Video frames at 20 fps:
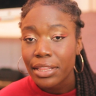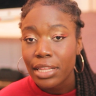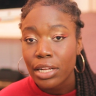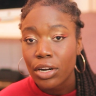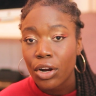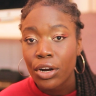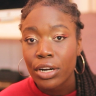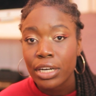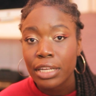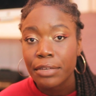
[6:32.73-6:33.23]

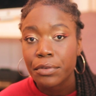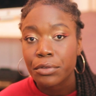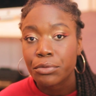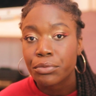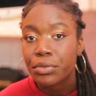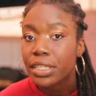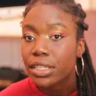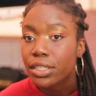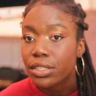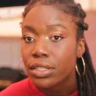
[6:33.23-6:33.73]
that aren't
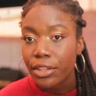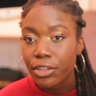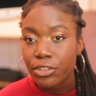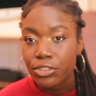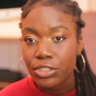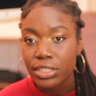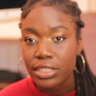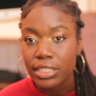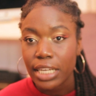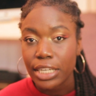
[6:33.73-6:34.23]
even real, and
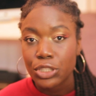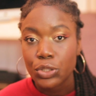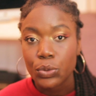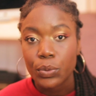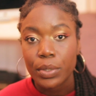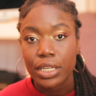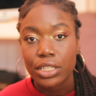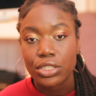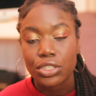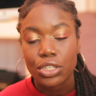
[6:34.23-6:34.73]
they're just like
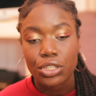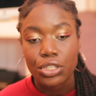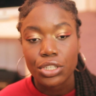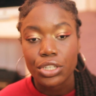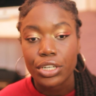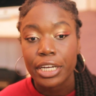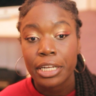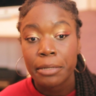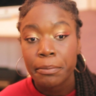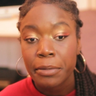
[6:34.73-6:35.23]
doing it to
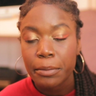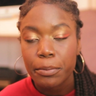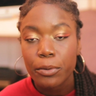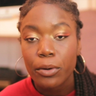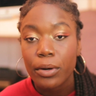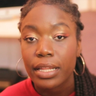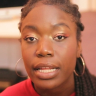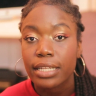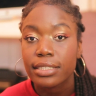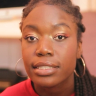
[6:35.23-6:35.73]
lure in
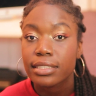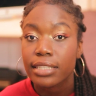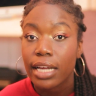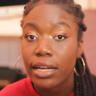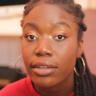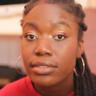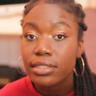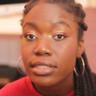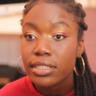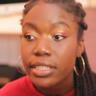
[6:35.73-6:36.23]
people, and that
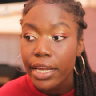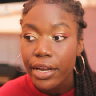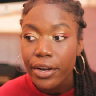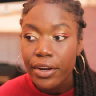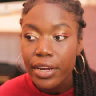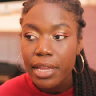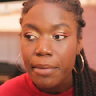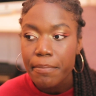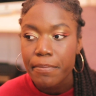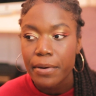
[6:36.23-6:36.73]
sounds
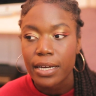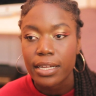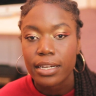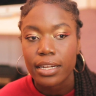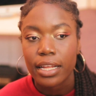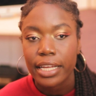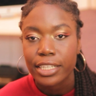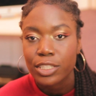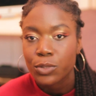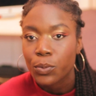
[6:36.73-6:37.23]
scary,
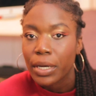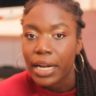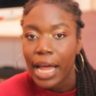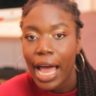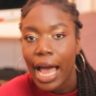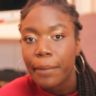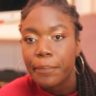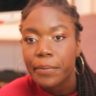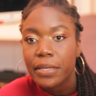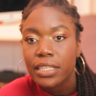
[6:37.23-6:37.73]
but it's what
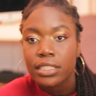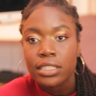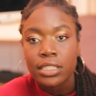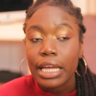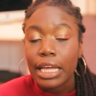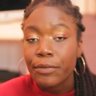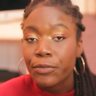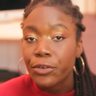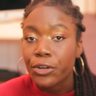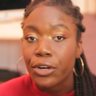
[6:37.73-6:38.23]
happens.
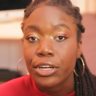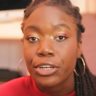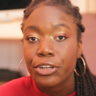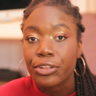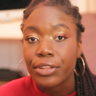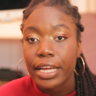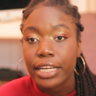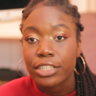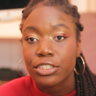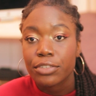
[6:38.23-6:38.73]
If you're
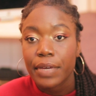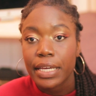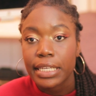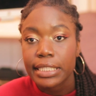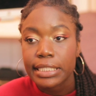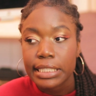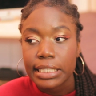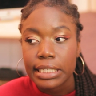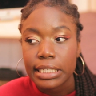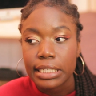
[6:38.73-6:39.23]
under the age of
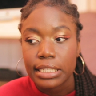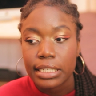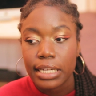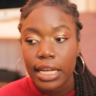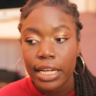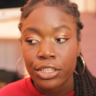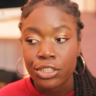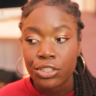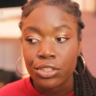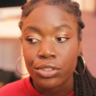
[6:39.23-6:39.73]
18
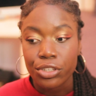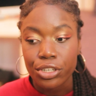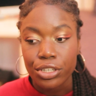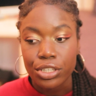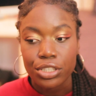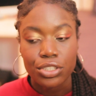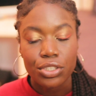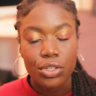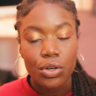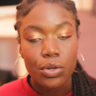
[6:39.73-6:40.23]
and you're
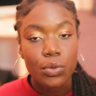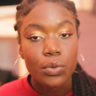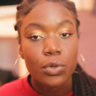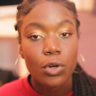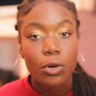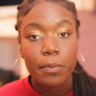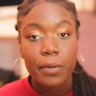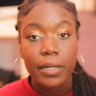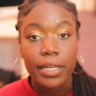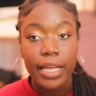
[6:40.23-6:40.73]
looking to go to
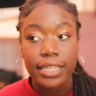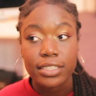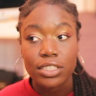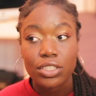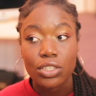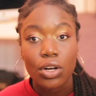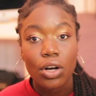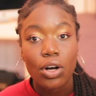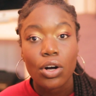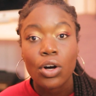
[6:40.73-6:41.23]
an open
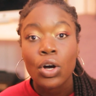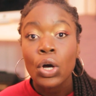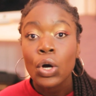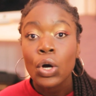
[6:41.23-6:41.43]
casting call,